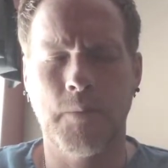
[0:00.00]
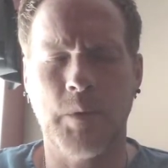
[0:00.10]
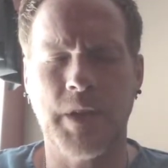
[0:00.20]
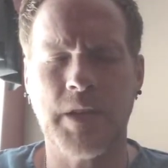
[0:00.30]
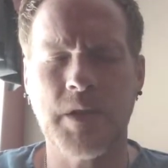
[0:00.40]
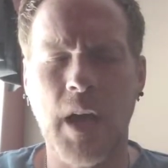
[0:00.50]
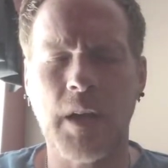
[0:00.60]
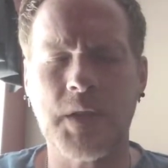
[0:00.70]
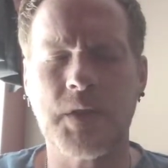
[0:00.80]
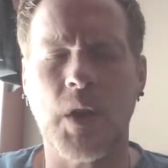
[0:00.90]
when they
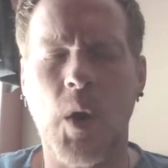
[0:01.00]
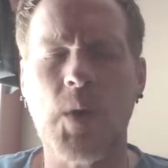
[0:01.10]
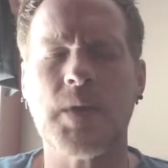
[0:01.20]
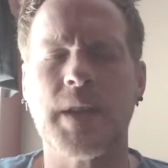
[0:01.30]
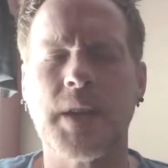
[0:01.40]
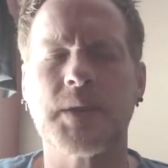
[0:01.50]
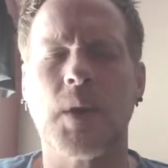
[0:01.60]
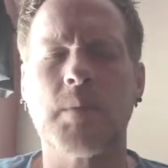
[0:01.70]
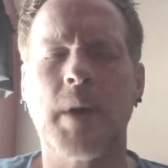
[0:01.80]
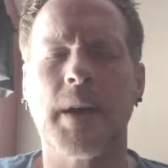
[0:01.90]
tell us that all things
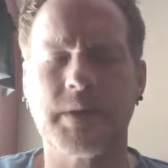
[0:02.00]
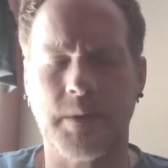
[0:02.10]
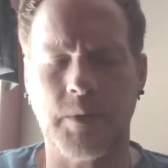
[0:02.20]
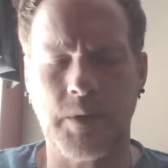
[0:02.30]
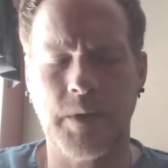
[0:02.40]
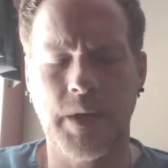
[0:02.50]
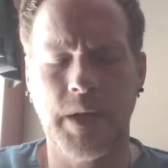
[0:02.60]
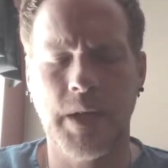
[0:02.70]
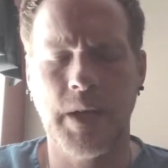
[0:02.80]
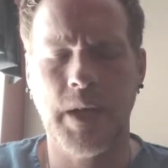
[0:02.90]
are possible,
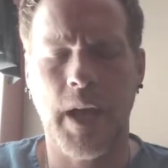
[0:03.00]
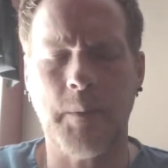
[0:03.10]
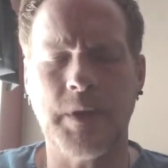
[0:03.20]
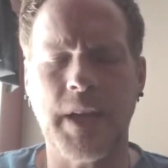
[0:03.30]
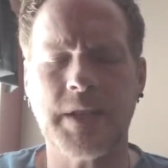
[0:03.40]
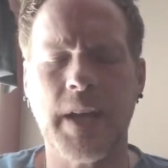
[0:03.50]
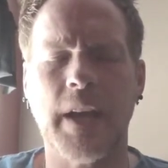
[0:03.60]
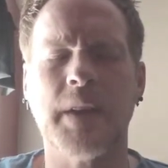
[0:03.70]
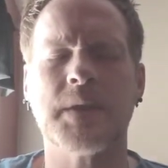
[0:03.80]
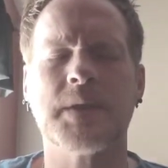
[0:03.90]
and when they
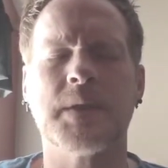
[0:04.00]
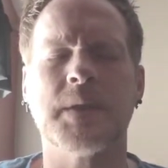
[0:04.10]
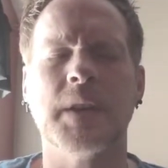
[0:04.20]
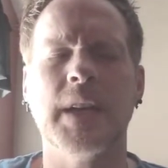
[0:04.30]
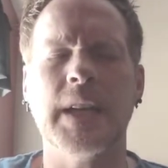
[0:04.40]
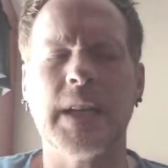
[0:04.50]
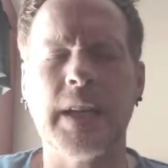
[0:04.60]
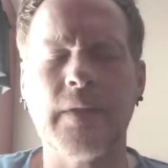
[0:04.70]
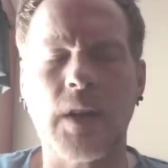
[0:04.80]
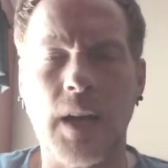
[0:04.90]
tell us to
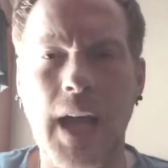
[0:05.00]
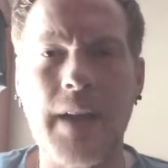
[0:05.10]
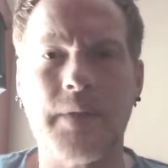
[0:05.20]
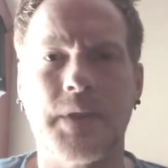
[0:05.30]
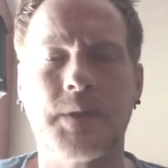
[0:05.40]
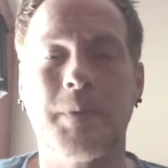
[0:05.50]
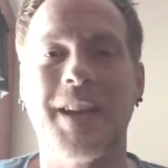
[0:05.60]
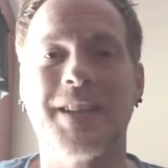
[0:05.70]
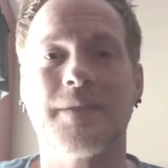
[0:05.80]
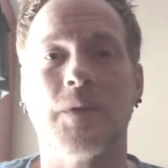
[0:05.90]
live a life that's
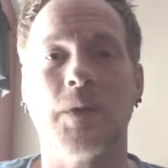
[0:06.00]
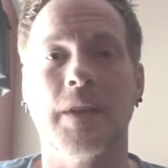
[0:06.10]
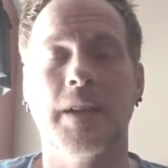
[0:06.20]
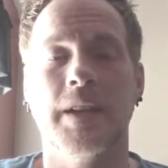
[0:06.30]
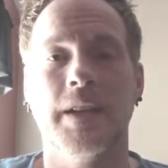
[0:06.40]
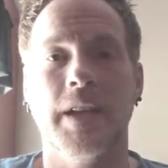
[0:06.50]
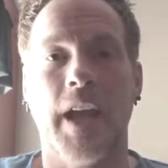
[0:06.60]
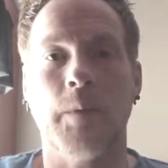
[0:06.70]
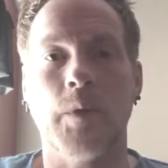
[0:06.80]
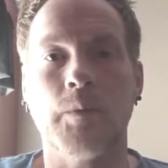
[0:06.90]
peaceful,
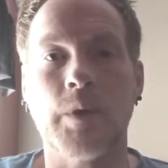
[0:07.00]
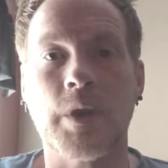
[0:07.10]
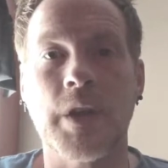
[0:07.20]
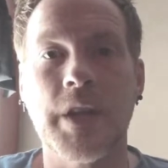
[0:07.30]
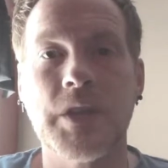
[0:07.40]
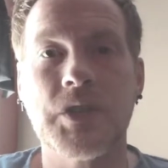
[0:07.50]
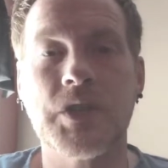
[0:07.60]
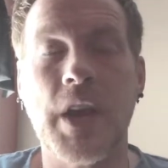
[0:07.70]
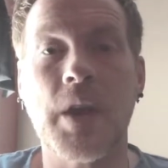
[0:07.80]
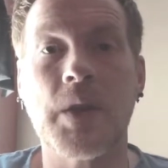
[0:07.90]
and when we're
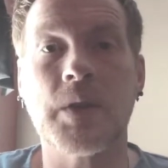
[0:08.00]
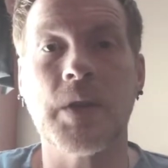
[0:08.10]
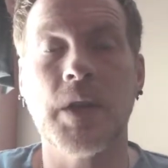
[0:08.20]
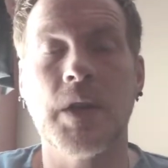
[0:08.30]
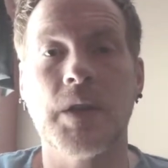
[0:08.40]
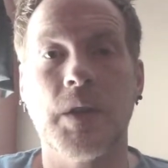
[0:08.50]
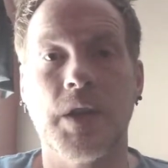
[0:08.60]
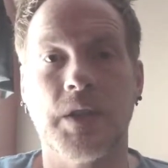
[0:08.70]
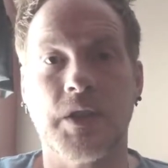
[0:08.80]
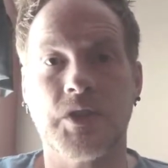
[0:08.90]
shared,
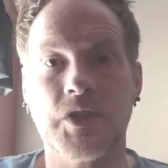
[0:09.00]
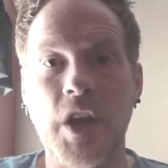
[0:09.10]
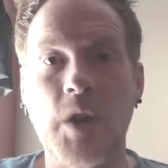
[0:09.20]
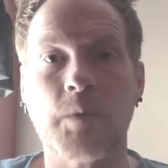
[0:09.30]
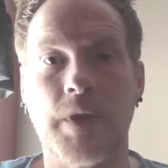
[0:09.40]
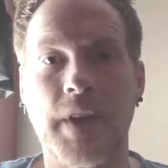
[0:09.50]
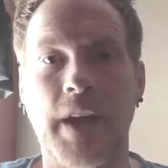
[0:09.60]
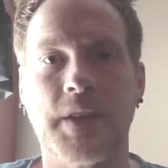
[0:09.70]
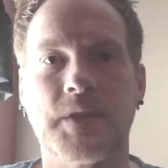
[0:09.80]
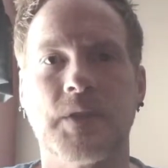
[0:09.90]
that's shared with
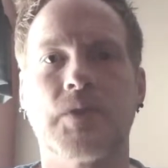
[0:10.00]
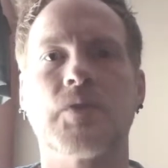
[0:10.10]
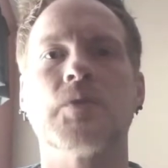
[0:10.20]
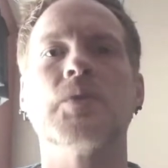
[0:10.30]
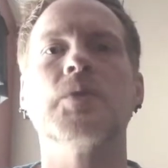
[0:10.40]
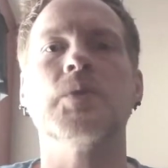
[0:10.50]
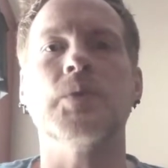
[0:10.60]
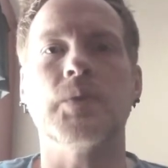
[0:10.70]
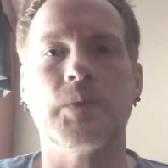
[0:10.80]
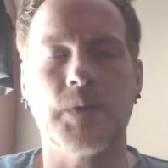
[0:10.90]
us the
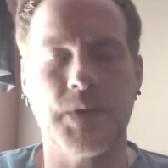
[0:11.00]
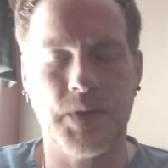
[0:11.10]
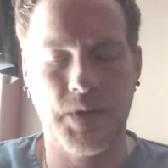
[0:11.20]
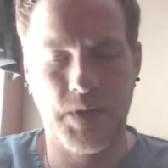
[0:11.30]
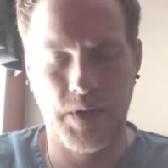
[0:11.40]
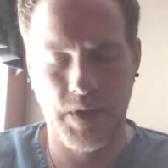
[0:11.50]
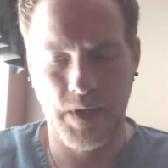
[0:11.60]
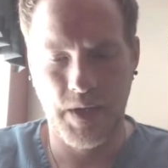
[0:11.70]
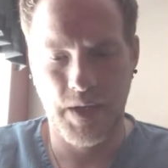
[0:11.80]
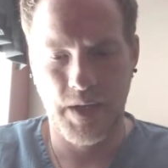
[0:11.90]
truths
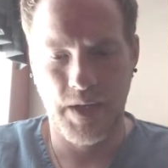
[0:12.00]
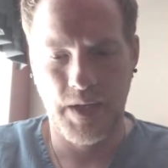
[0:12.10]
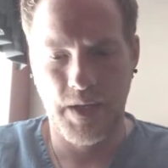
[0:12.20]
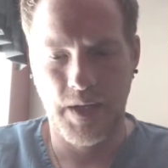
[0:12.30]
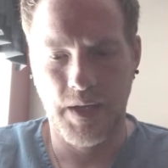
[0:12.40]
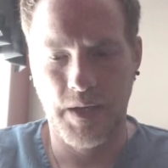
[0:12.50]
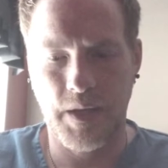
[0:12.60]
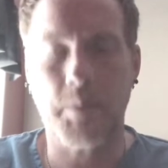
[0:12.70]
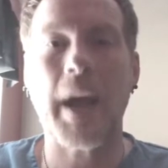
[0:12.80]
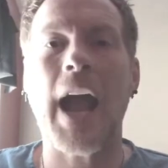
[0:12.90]

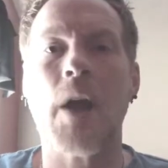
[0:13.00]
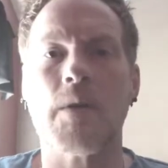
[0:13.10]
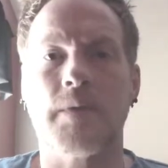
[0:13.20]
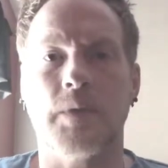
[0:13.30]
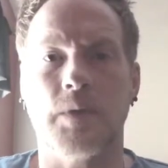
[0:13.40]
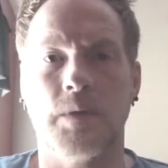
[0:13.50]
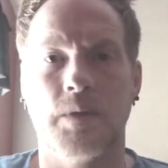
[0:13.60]
that are powerful